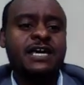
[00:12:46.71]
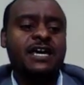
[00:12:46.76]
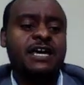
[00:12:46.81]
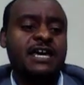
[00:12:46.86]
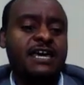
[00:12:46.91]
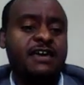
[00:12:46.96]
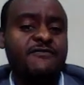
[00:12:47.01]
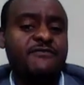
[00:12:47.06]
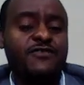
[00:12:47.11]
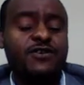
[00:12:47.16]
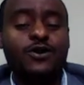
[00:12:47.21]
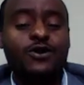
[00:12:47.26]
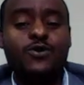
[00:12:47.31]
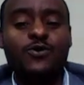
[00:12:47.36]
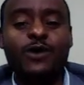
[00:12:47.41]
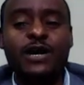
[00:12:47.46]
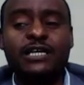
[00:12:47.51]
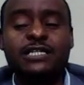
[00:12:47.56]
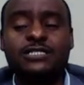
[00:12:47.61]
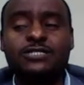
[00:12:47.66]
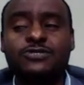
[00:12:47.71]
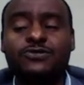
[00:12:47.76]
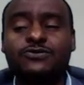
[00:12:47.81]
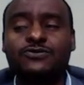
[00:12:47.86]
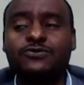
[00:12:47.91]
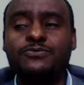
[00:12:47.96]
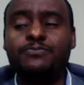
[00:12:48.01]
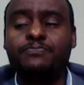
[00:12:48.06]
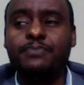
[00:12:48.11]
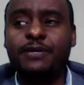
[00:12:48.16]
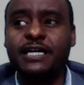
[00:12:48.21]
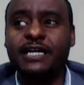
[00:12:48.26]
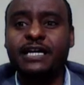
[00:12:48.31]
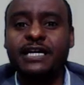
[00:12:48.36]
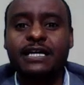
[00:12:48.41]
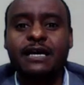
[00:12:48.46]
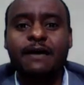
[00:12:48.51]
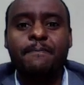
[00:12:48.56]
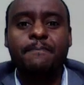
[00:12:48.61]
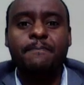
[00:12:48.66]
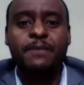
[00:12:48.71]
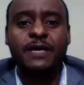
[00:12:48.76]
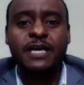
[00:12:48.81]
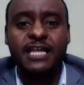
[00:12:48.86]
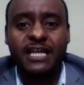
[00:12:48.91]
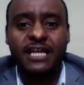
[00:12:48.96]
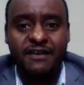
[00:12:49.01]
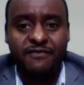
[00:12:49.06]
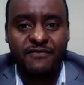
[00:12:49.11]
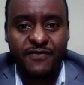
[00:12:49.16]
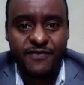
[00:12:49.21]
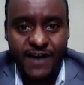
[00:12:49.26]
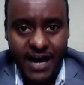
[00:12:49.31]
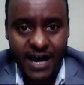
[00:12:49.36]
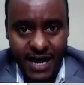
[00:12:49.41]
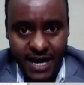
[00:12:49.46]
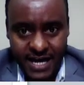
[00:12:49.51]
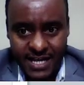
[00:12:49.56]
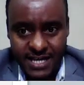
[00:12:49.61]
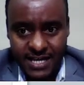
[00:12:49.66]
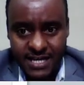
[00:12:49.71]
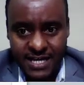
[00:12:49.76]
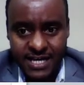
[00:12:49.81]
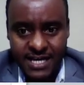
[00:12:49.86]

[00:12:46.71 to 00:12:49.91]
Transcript: if you want to bring a PDF file,